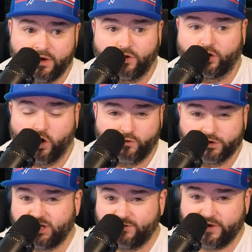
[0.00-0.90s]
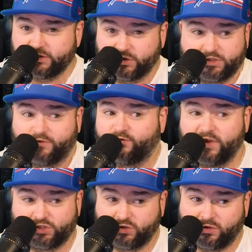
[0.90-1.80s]
The Gophers defense looks
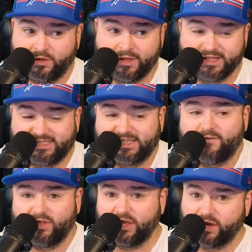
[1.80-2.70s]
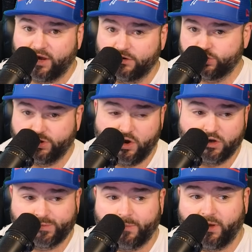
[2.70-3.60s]
official. 7th in the country in
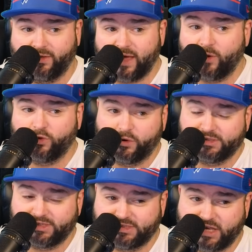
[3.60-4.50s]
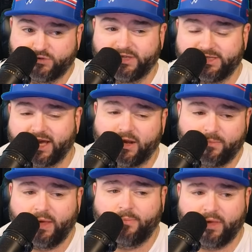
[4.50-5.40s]
yards per play allowed, 3rd in success rate, 2nd in
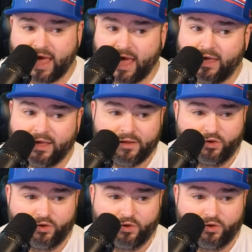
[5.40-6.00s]
PPA.